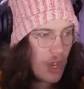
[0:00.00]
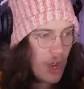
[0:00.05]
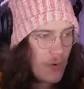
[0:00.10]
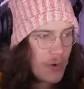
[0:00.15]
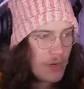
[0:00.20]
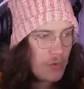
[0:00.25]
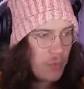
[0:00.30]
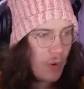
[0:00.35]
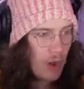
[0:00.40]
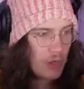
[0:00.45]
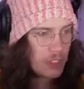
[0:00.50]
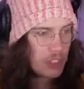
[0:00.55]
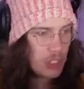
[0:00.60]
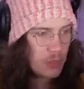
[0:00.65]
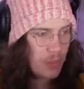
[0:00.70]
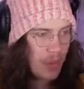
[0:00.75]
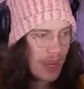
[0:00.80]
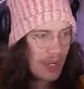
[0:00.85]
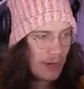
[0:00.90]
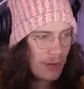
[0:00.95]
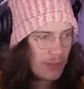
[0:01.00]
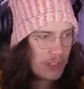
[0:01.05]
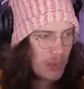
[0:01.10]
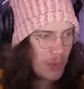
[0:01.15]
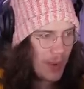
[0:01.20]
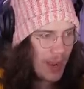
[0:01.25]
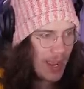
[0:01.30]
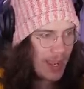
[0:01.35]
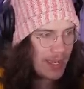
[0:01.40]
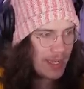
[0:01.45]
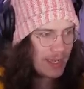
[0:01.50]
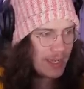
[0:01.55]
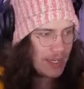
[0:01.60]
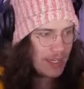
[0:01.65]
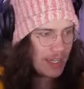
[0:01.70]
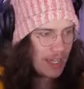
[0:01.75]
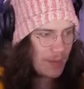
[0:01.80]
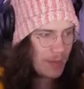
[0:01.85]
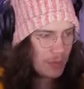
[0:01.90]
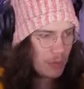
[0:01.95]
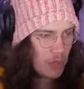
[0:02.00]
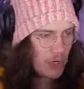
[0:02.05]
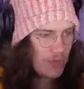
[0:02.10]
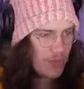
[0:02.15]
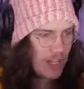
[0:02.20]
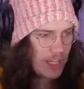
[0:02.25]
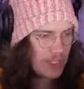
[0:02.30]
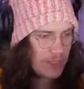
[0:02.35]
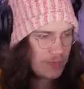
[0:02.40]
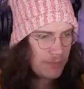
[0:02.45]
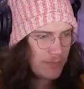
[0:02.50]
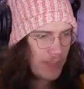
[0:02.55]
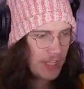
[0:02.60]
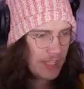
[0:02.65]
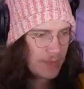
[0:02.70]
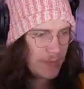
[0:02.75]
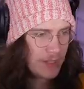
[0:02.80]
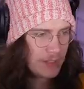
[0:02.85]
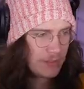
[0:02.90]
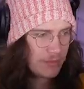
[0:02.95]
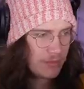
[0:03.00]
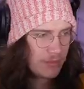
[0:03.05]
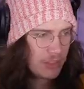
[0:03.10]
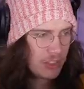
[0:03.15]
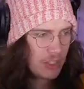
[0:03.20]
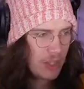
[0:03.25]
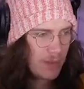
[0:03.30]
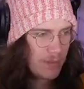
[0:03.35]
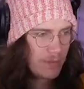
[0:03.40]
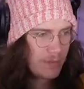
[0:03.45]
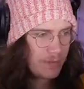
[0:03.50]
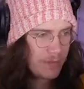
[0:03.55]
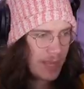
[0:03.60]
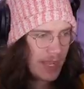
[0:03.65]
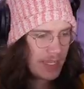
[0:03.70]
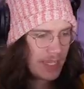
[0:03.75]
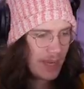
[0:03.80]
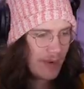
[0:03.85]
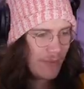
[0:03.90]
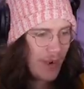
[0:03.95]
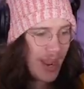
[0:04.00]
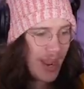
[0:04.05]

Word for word: no, it washed the panels away. Come on, Water Vellumental, stop making